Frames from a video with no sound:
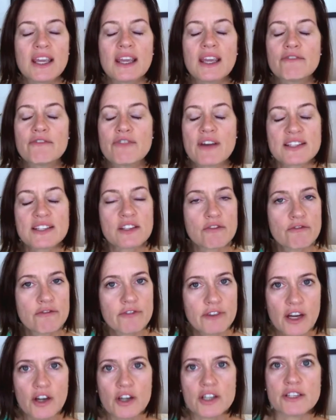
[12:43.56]
finds it
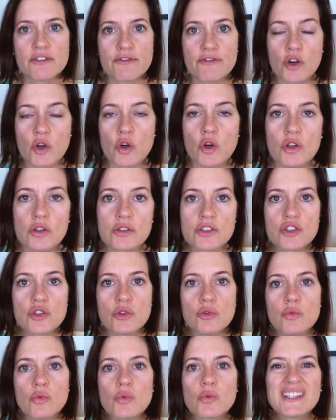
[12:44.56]
very difficult
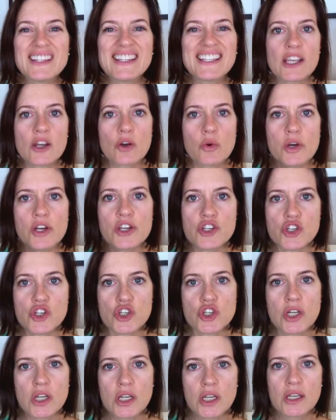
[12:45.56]
to
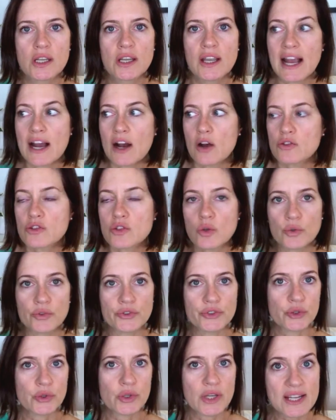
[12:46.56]
relinquish
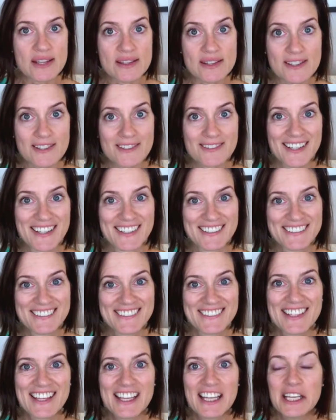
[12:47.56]
household duties,
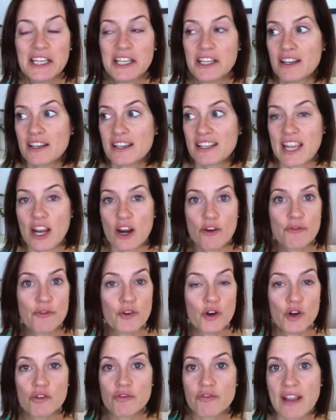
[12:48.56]
care
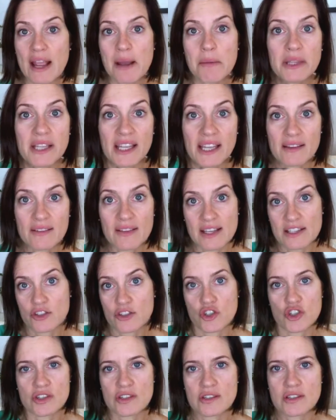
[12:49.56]
for her family. That's
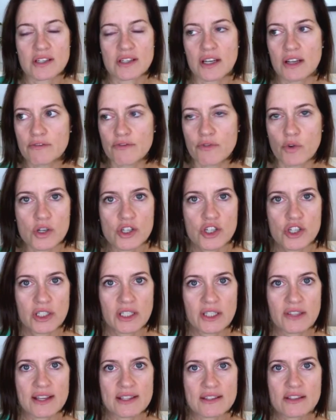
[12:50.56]
just,
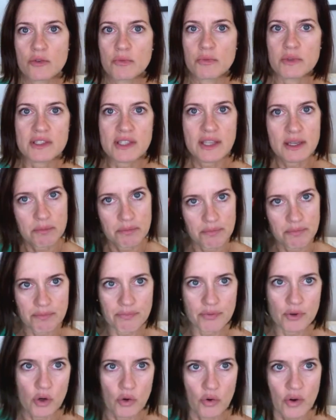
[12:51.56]
unfortunately, that's almost like
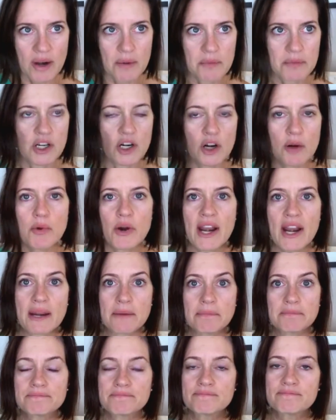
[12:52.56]
programmed in our
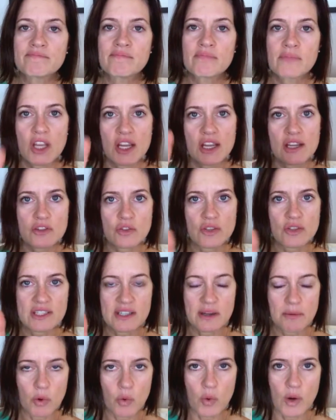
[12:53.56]
brain. Okay, so that's
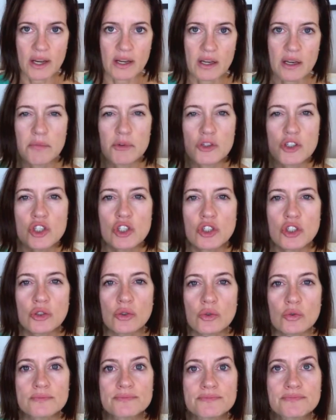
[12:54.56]
number one. Number
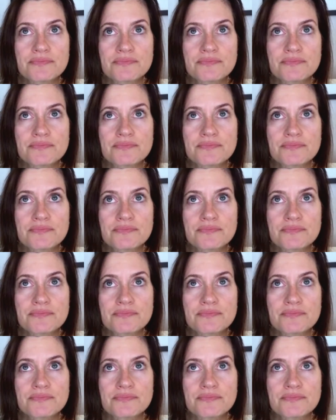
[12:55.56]
two,